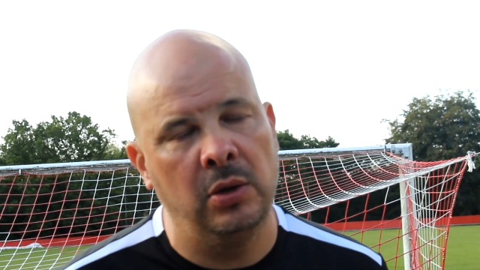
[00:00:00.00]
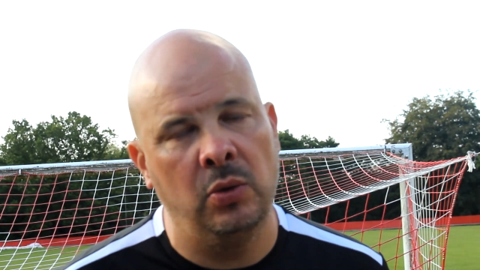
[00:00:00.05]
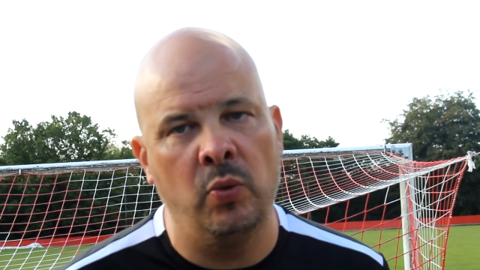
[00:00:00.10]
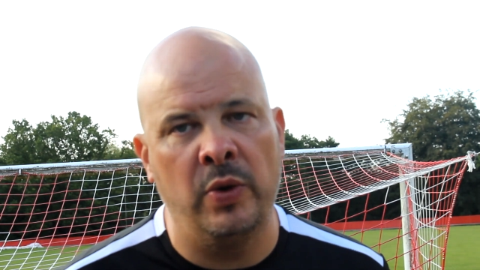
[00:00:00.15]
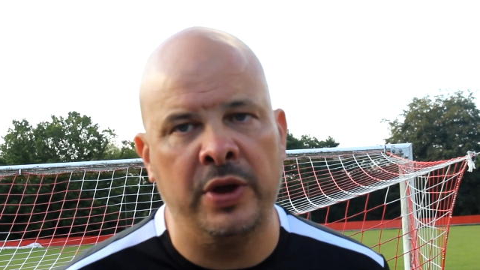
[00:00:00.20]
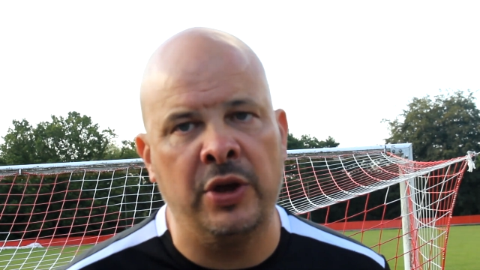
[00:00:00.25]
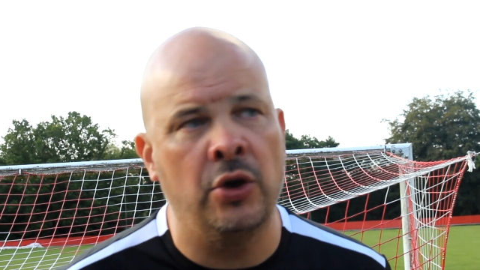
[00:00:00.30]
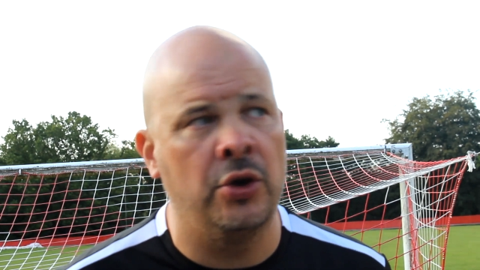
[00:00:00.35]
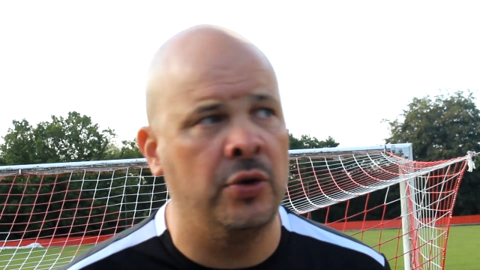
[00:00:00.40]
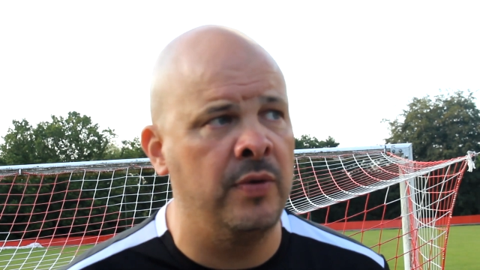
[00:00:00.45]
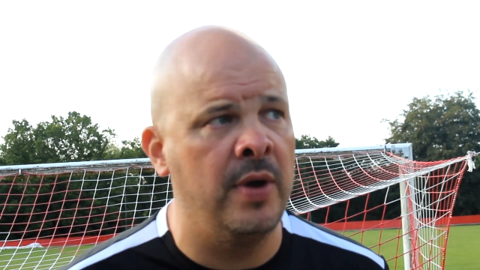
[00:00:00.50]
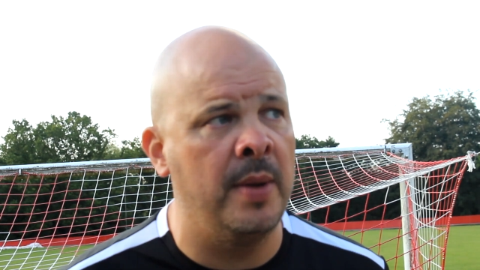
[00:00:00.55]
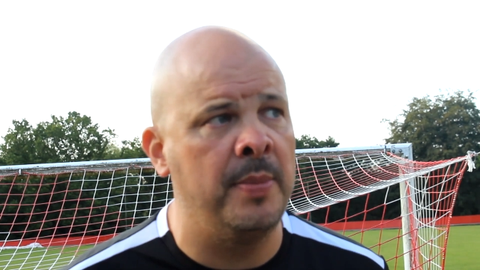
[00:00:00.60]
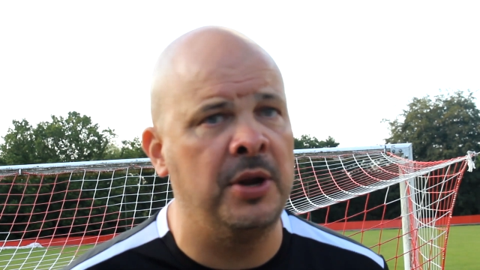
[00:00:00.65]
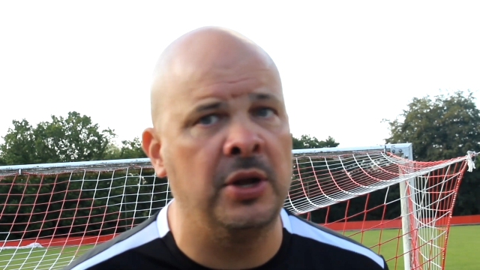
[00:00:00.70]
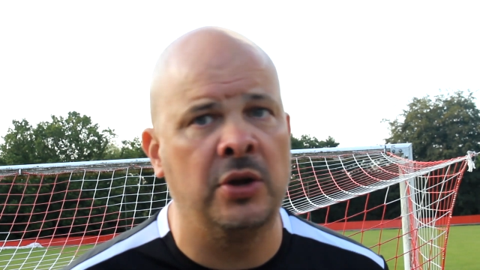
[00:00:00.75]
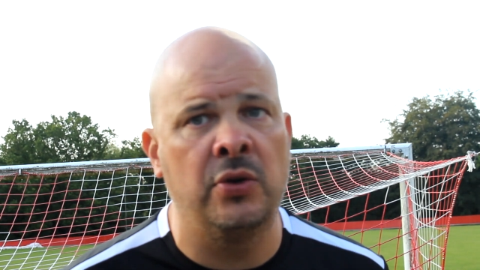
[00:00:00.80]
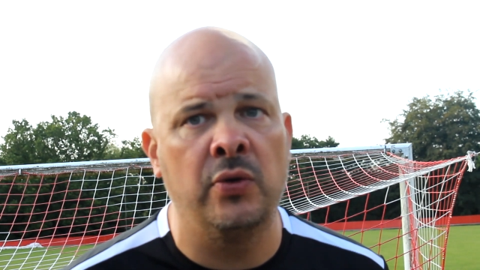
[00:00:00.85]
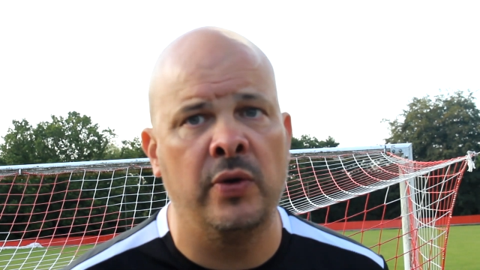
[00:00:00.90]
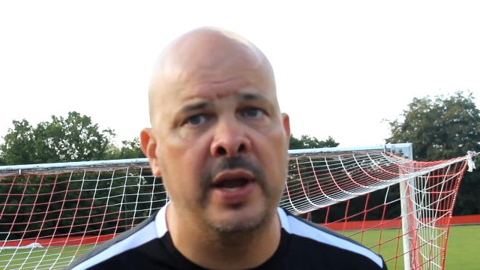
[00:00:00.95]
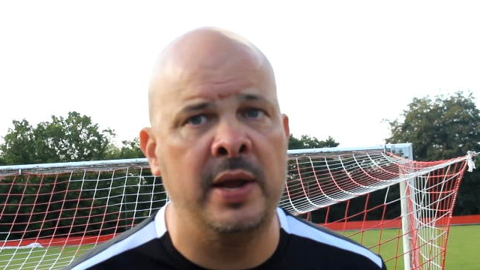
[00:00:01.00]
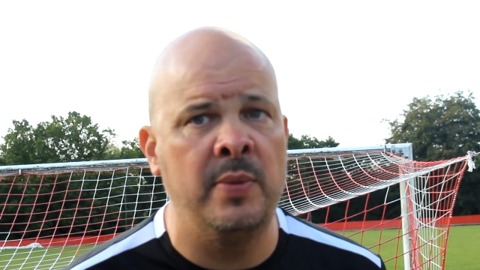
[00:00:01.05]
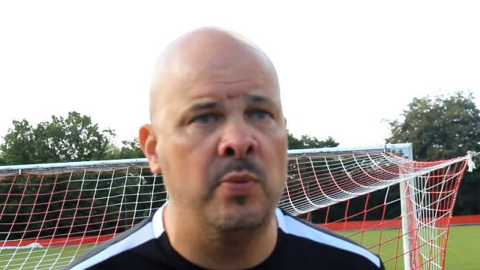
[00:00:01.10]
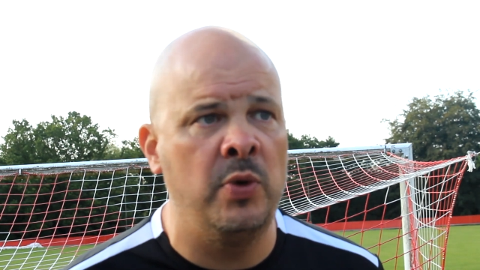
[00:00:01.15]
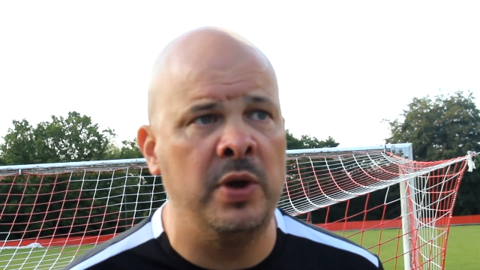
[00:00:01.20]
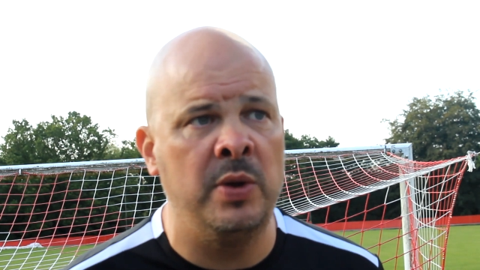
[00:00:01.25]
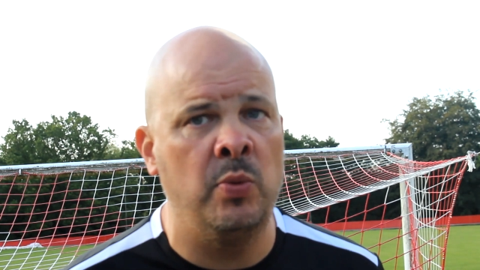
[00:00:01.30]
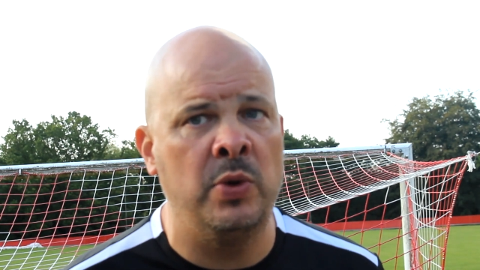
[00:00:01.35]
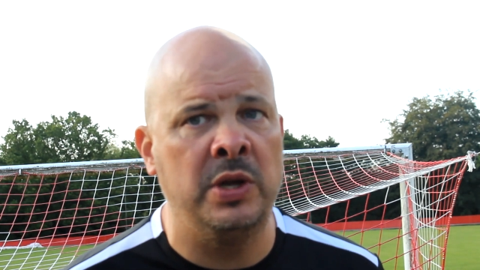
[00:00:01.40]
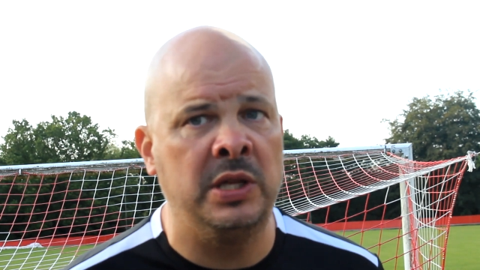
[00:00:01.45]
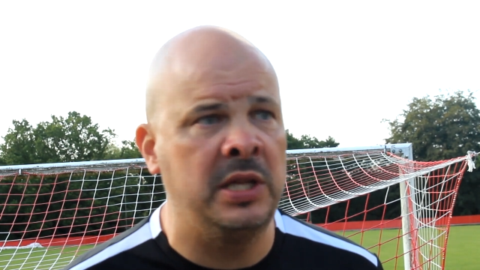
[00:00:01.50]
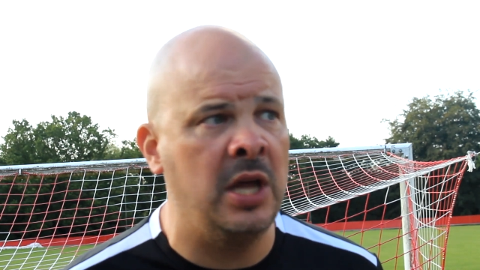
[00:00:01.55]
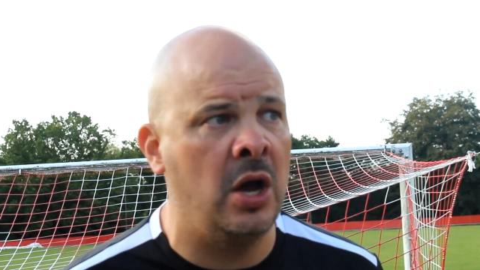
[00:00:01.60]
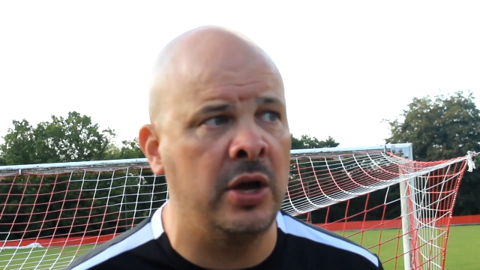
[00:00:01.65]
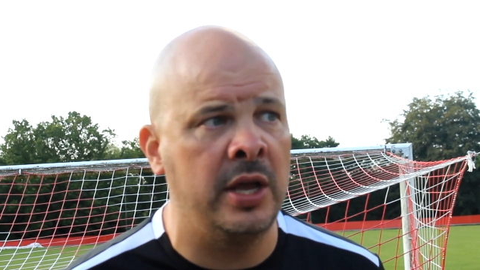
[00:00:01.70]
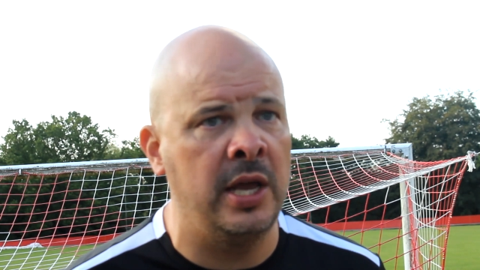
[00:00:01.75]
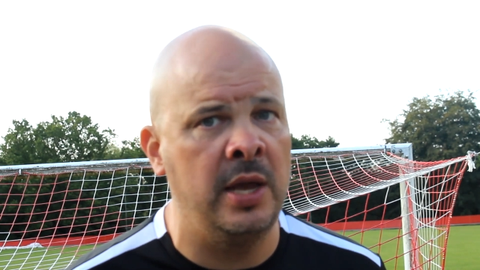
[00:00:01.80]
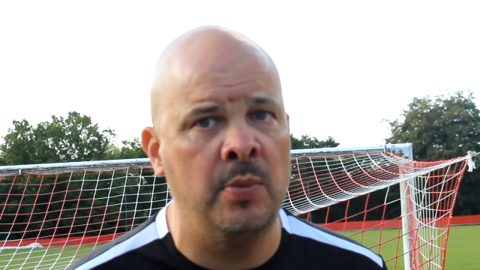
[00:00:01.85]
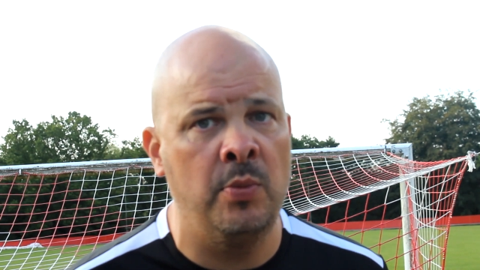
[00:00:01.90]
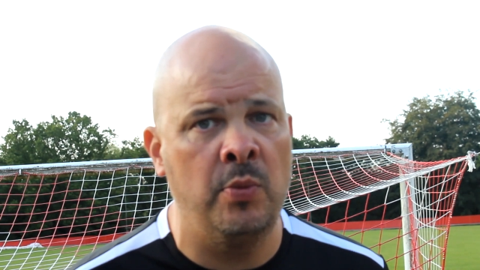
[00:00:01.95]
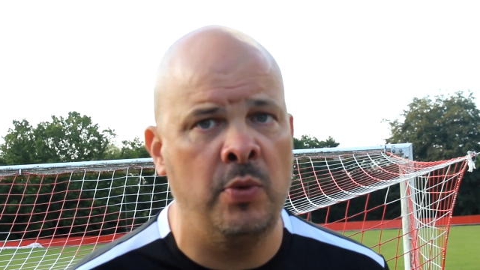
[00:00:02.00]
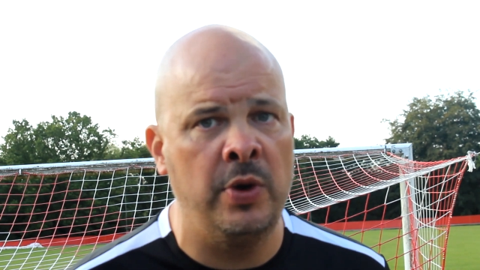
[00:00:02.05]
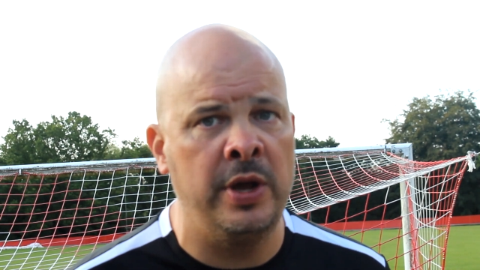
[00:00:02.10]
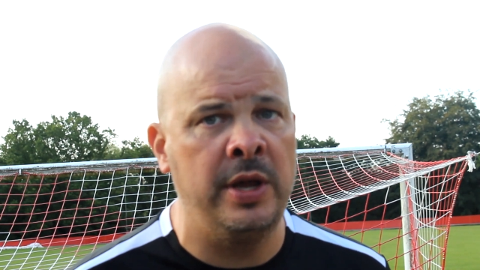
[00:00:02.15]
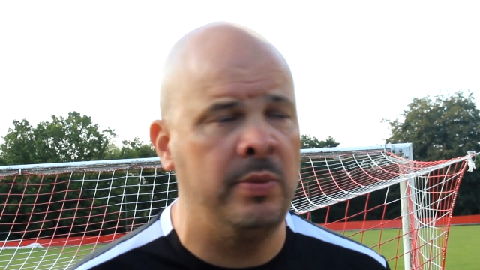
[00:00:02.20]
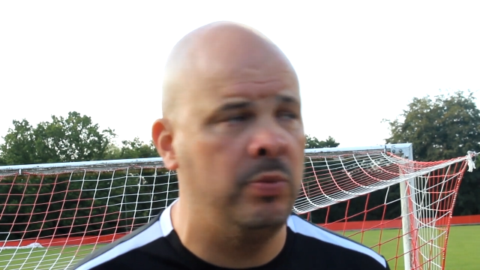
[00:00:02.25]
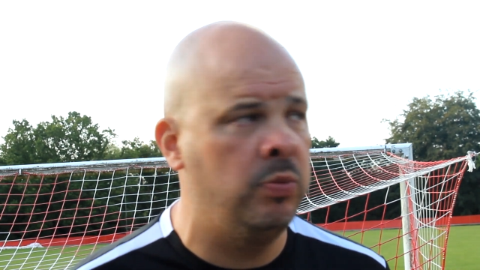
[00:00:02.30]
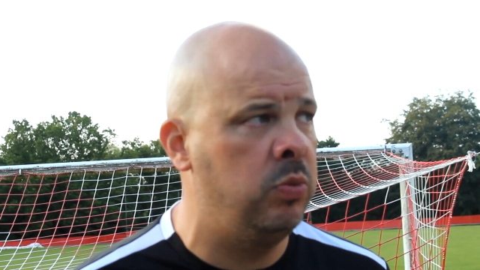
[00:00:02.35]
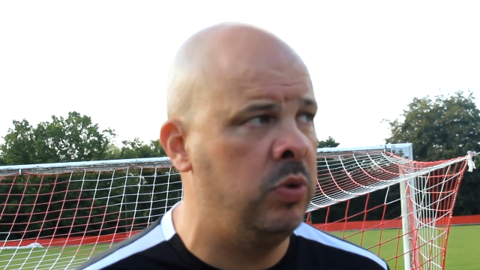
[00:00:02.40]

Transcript: we got the rubber to green, we, we dug in, we,